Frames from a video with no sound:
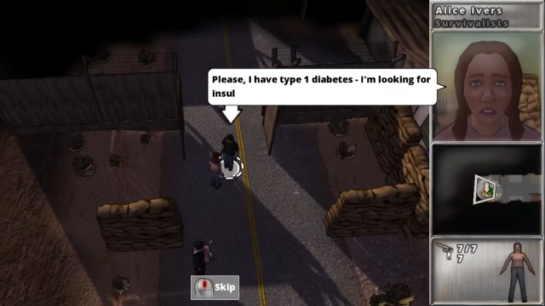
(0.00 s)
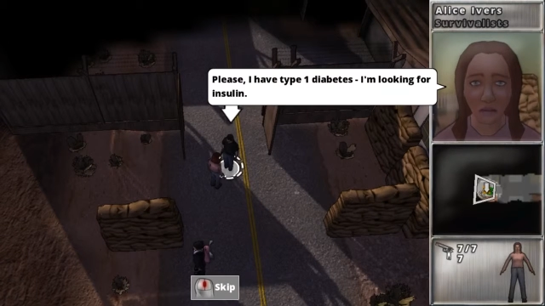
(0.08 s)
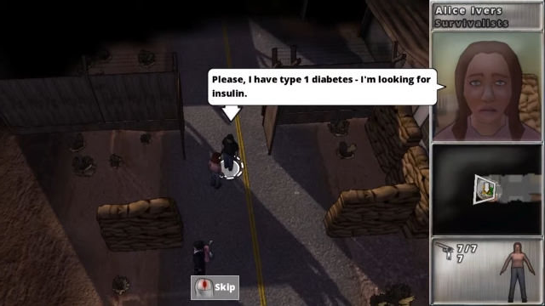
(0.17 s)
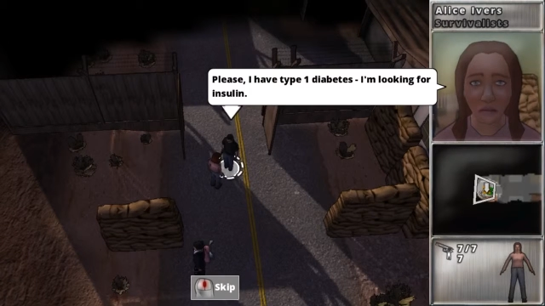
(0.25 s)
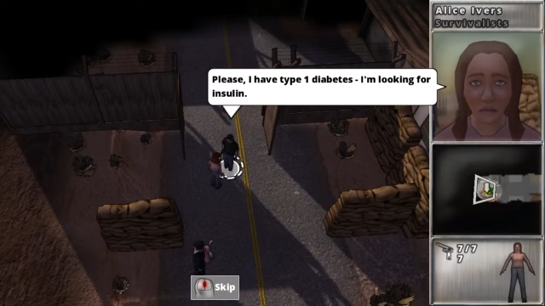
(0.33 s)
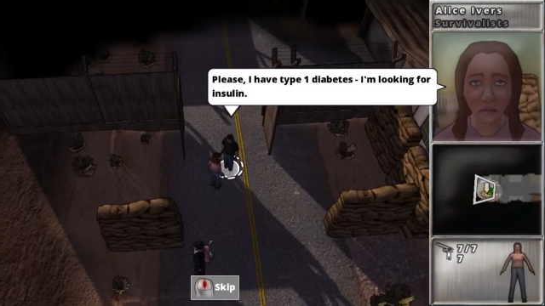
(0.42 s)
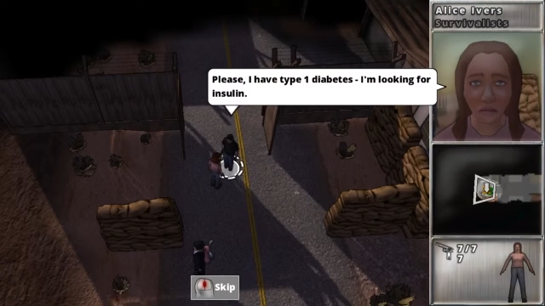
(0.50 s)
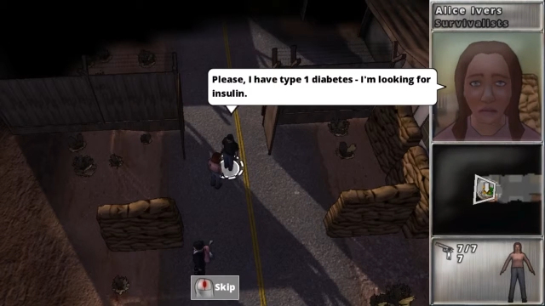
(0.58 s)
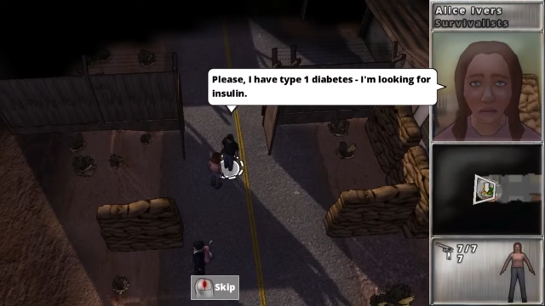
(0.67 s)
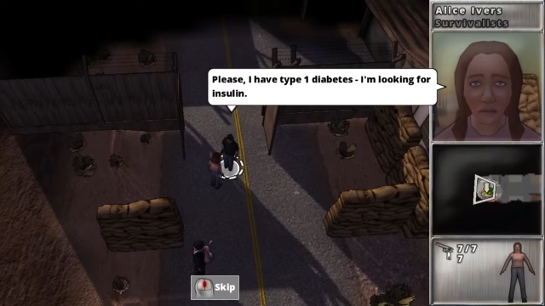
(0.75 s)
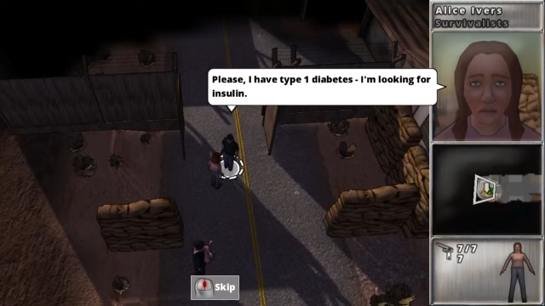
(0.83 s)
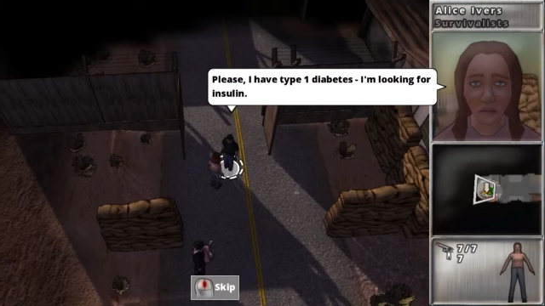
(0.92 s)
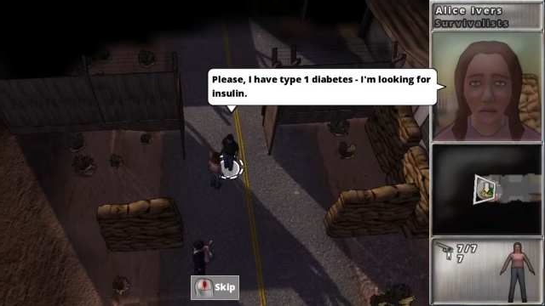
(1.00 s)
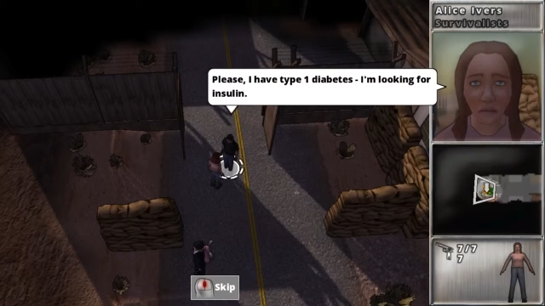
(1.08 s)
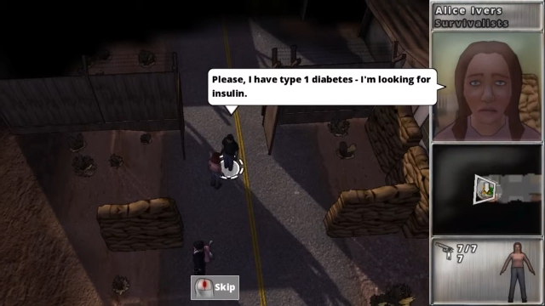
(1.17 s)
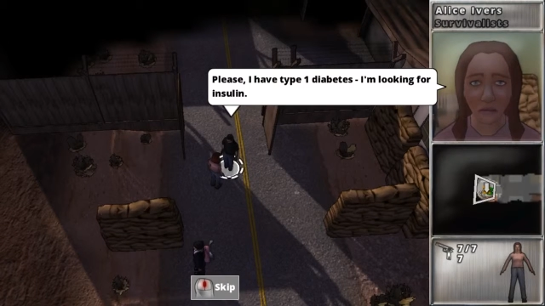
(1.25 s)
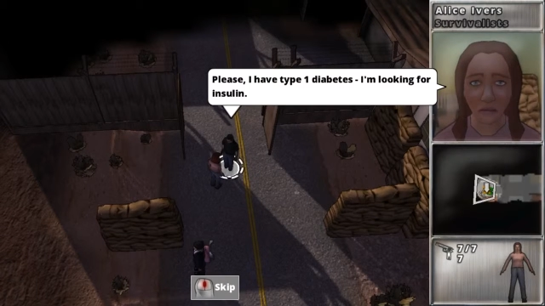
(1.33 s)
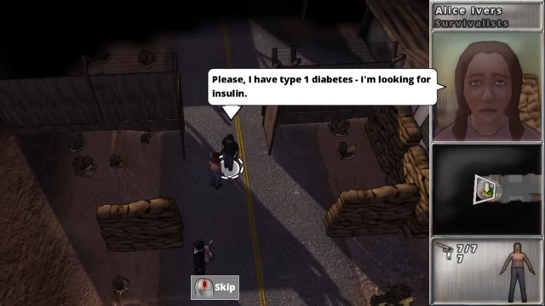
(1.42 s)
yeah, here
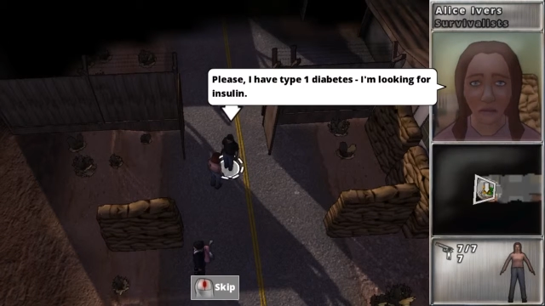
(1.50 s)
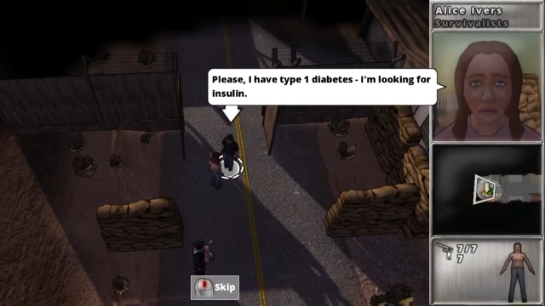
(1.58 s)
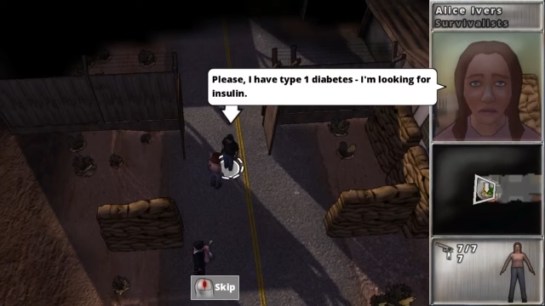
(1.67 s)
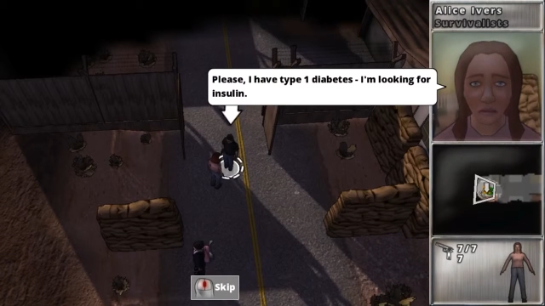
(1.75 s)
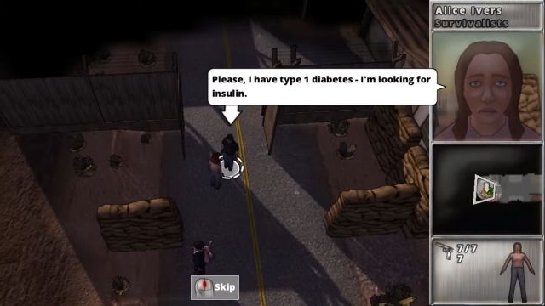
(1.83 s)
it's revealed that she